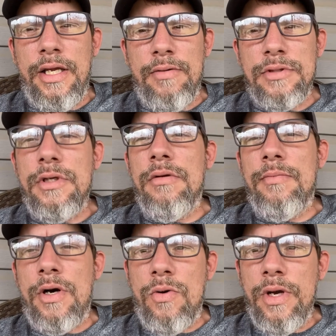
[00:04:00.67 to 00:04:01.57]
was a little
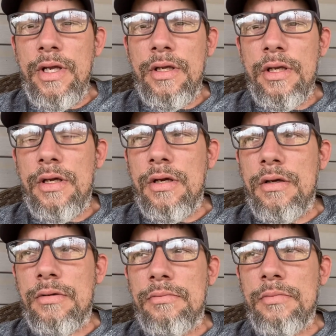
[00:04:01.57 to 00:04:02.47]
boy
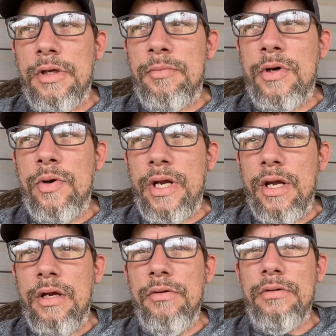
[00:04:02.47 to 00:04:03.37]

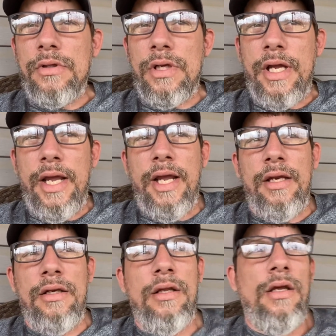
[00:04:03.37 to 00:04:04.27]
goat,
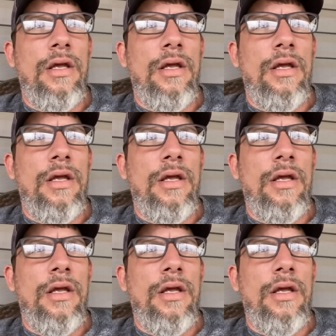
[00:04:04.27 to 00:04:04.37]
and